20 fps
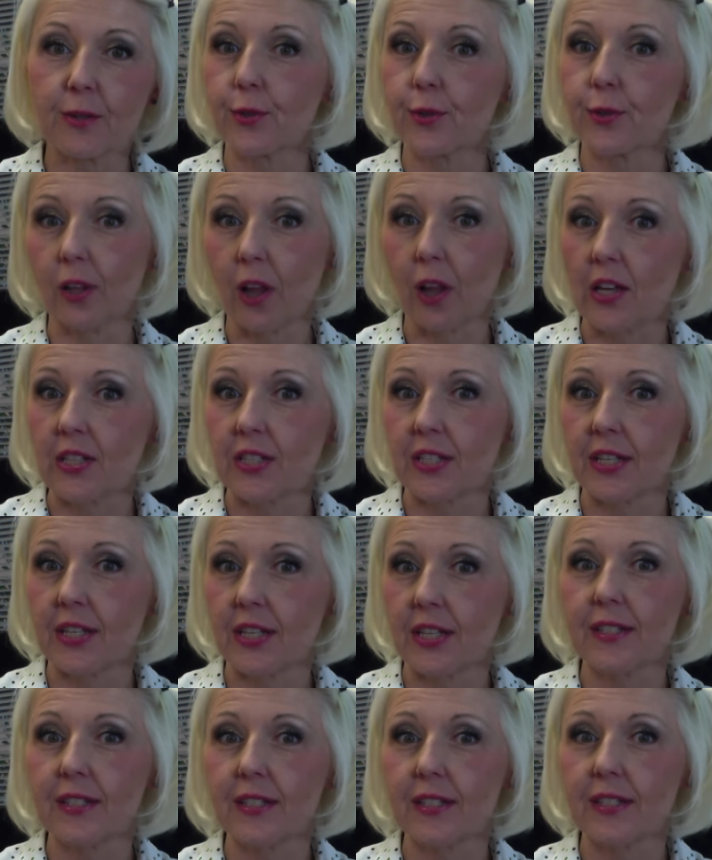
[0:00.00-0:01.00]

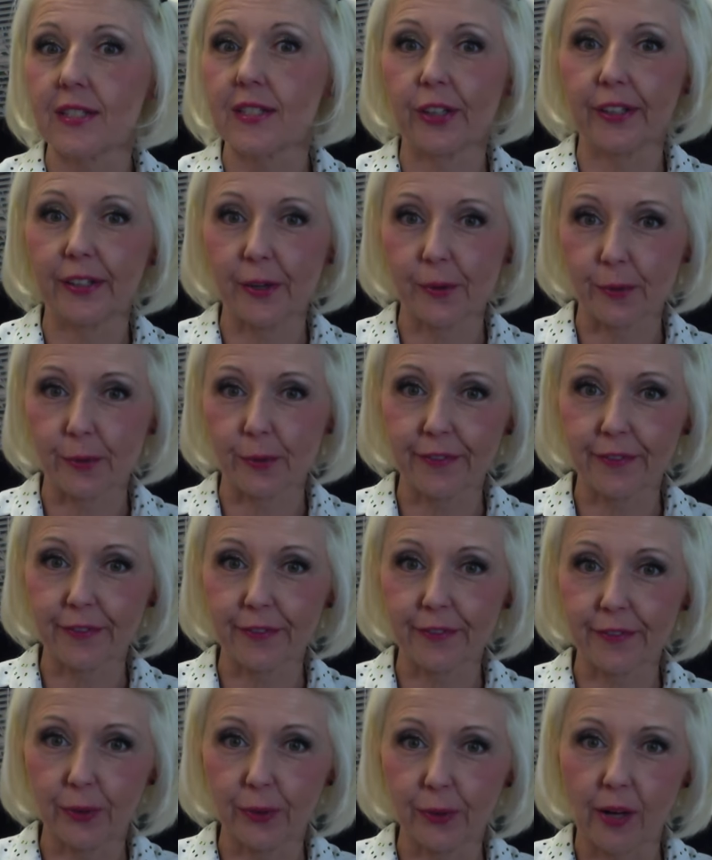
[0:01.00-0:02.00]
closets we're going to
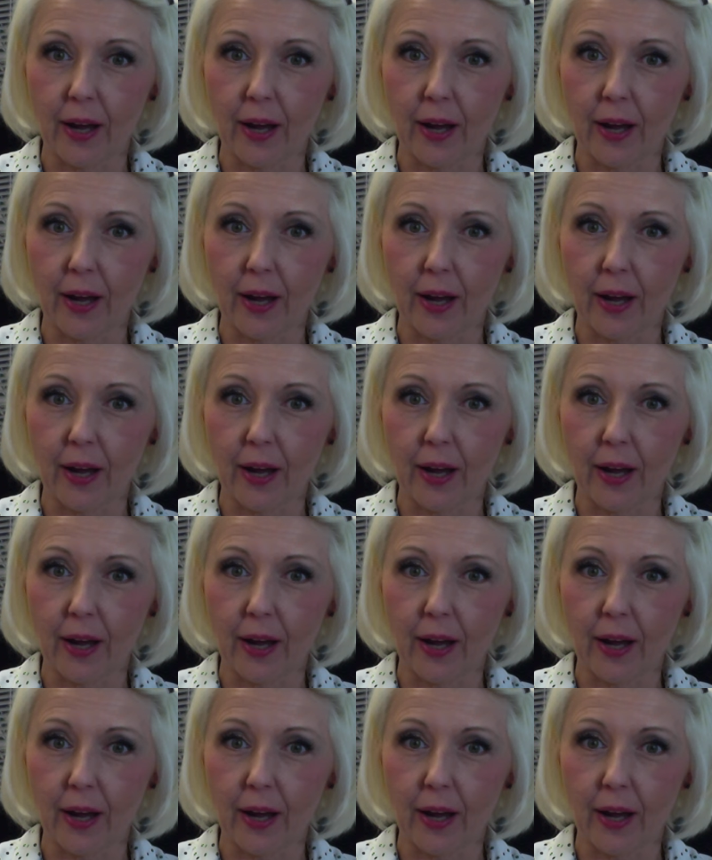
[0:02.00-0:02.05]
review,